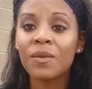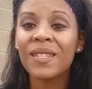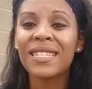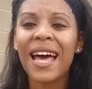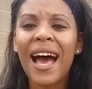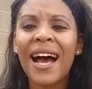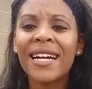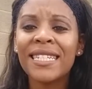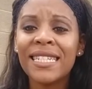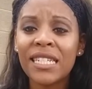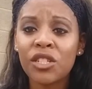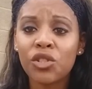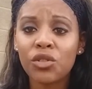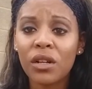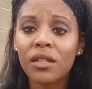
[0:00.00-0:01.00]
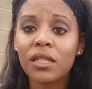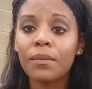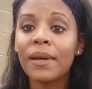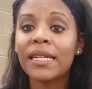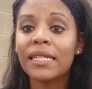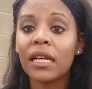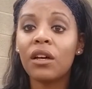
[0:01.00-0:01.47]
because I didn't trust
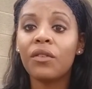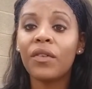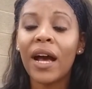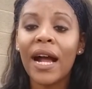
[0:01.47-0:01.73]
myself.